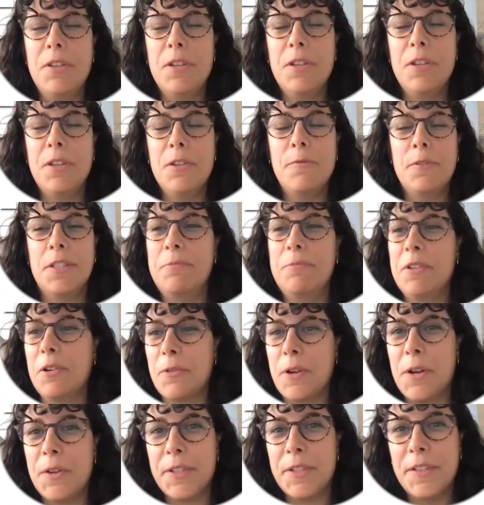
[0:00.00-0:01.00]
you've seen me
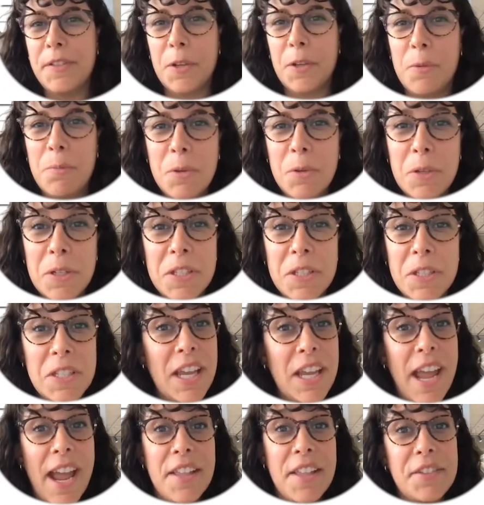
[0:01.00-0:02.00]
around in the
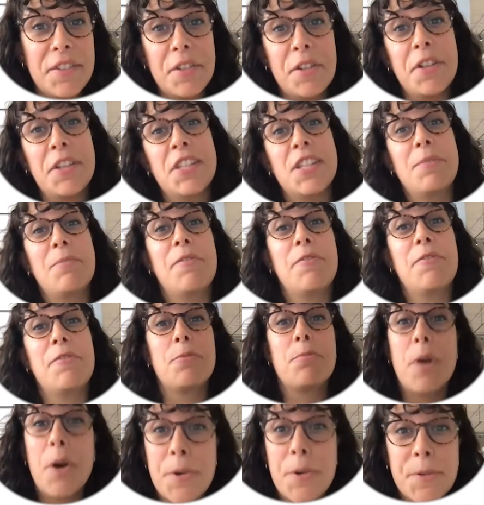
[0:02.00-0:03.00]
community answering some of
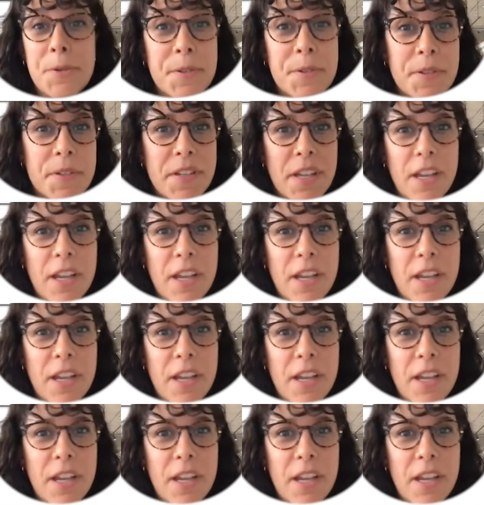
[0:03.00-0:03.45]
your posts,